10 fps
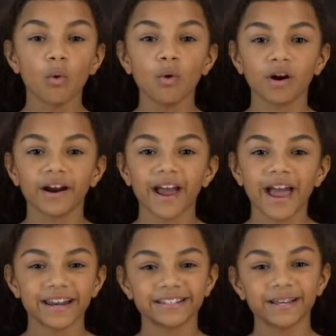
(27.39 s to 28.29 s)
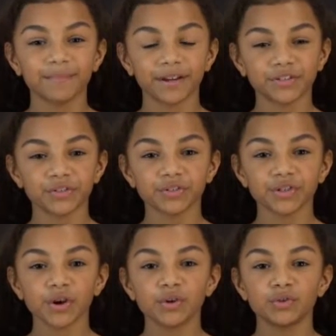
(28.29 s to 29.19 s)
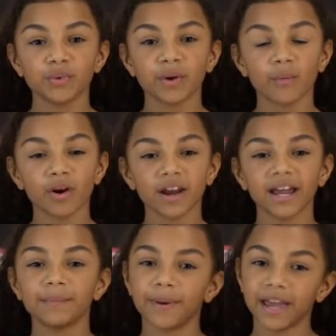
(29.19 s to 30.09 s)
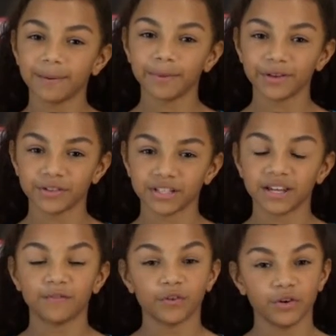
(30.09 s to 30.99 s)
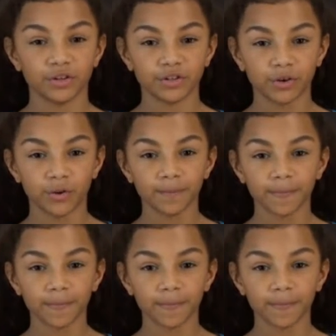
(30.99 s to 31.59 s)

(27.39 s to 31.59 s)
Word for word: or editing pictures, doing work, and paying bills if you're an adult.